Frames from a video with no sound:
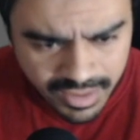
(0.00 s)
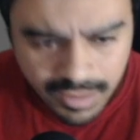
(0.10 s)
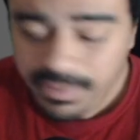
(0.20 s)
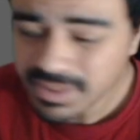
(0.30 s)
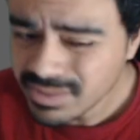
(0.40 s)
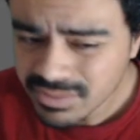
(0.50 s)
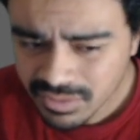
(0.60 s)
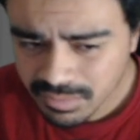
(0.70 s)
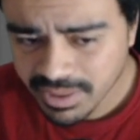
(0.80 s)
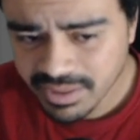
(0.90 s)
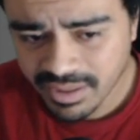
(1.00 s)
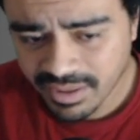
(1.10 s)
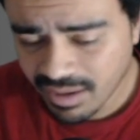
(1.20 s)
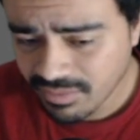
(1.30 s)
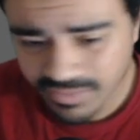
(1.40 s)
But this is all dependent
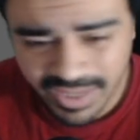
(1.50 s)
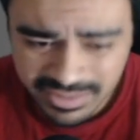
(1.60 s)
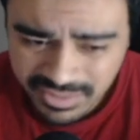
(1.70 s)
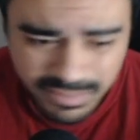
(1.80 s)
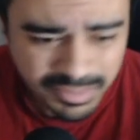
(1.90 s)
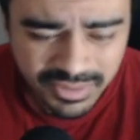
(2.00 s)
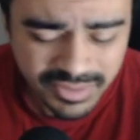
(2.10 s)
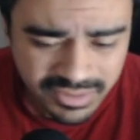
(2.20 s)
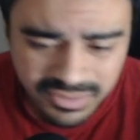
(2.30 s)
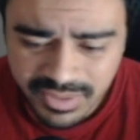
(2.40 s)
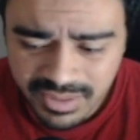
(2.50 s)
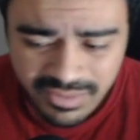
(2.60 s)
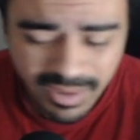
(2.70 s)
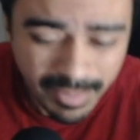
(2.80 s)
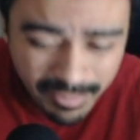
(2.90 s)
on how fast your computer is or
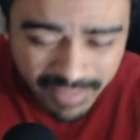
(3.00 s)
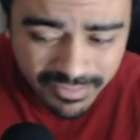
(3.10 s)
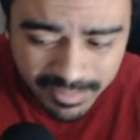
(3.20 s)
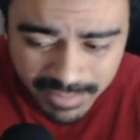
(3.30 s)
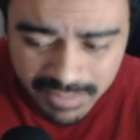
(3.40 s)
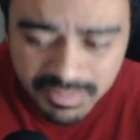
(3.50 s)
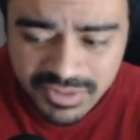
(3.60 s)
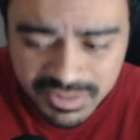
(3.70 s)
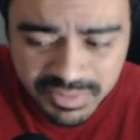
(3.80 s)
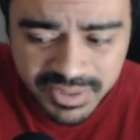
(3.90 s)
whatever. I mean, my computer is pretty